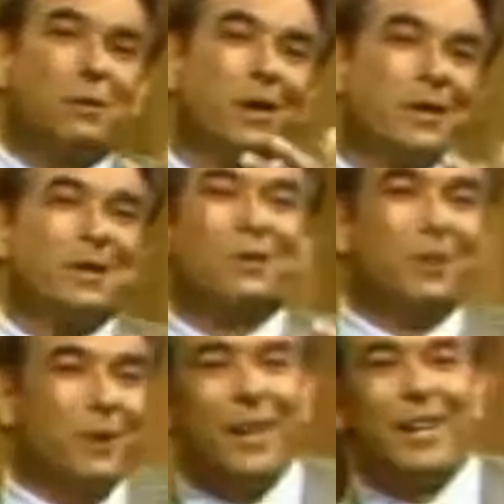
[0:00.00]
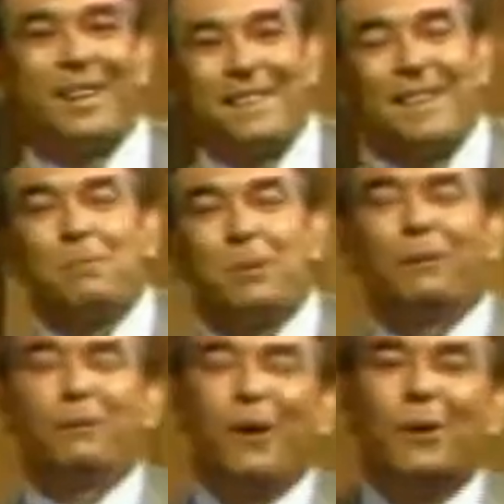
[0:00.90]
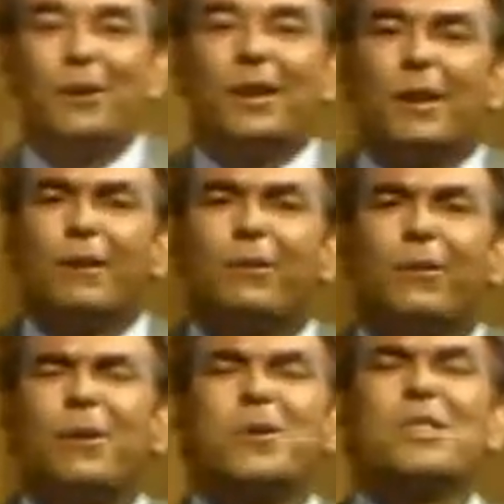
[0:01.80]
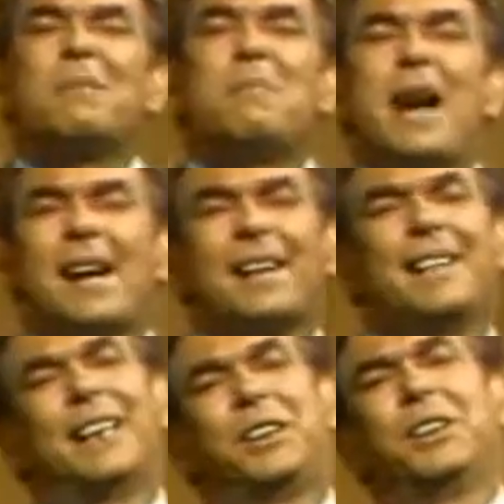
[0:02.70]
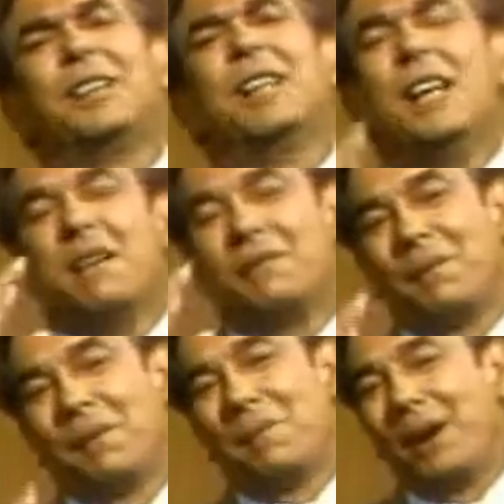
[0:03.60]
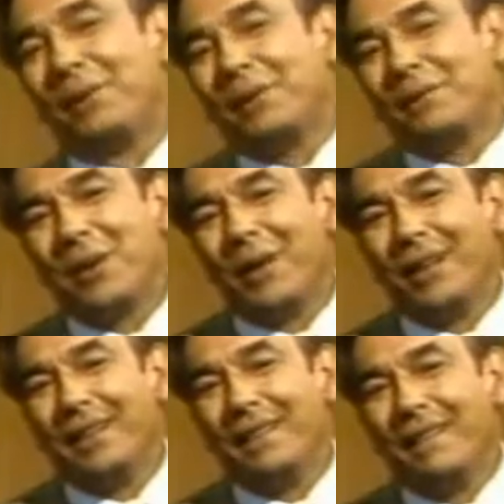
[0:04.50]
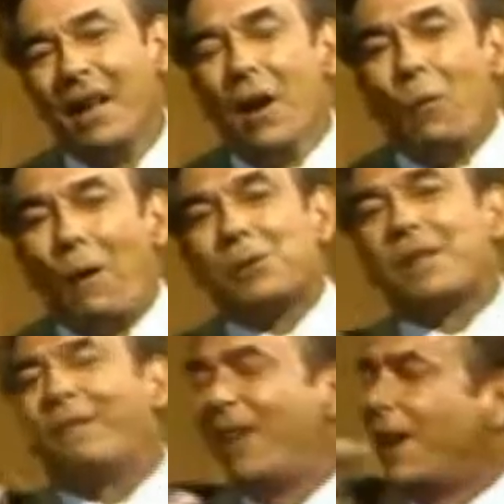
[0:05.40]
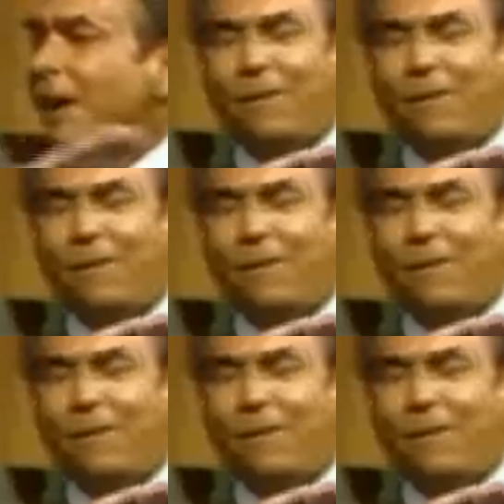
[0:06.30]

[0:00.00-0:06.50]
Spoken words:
what is the thing that provoked the first malediction from the mouth of God? What was the very